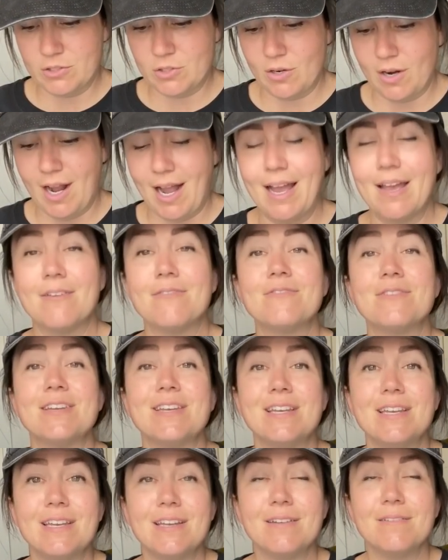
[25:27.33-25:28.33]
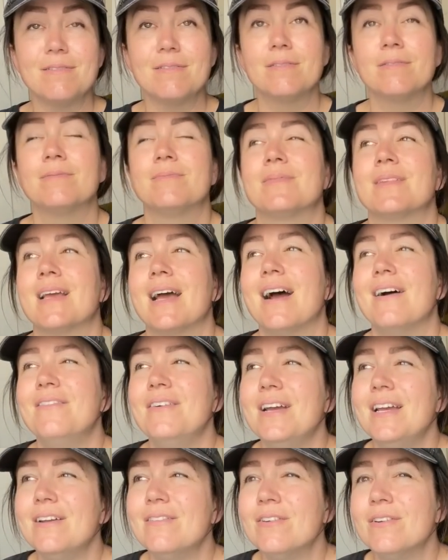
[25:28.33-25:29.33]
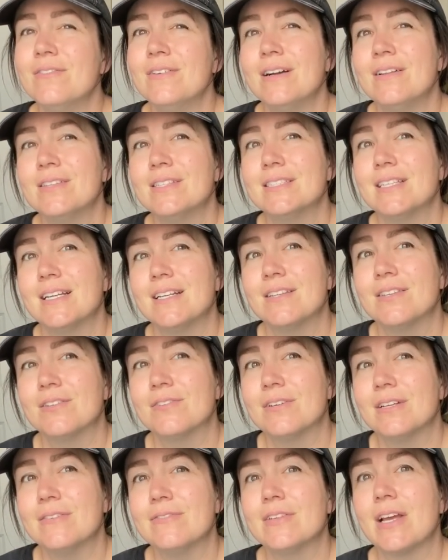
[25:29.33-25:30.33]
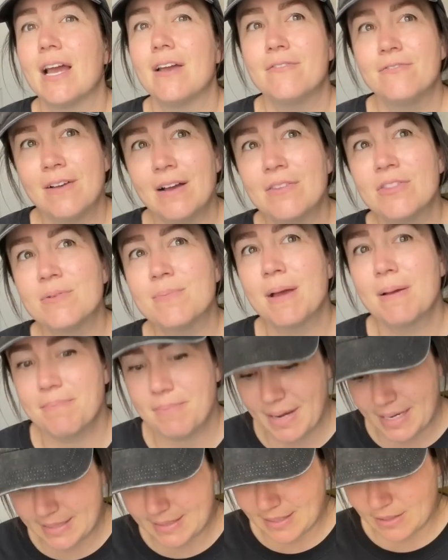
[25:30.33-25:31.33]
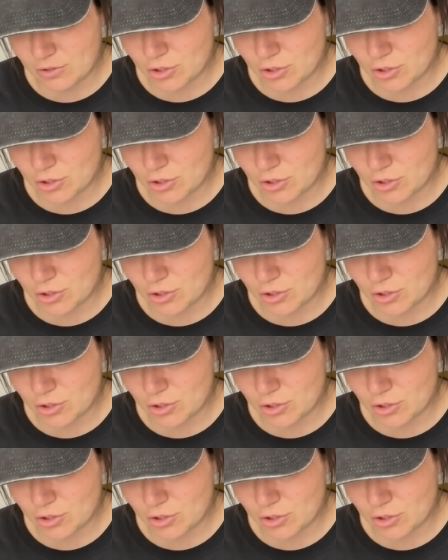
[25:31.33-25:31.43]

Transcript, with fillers: store. Have I ever found this at a thrift? I found them at Buy Sell